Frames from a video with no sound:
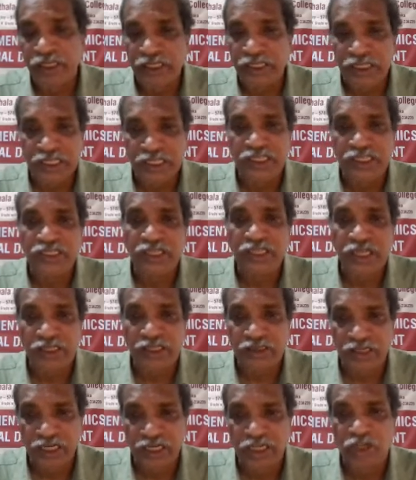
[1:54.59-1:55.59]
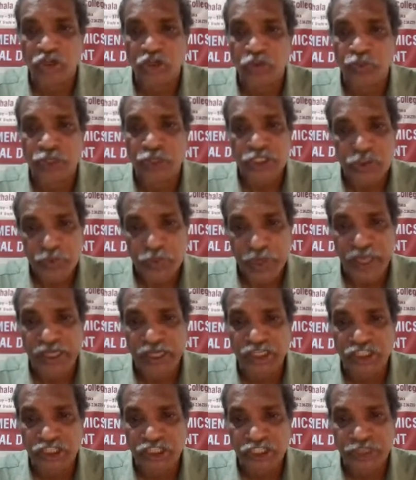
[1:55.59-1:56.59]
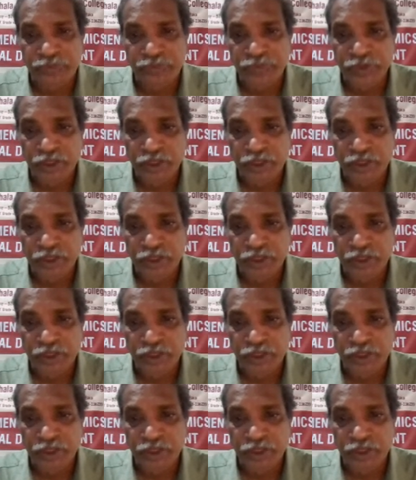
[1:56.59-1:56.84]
is a threat to prosperity.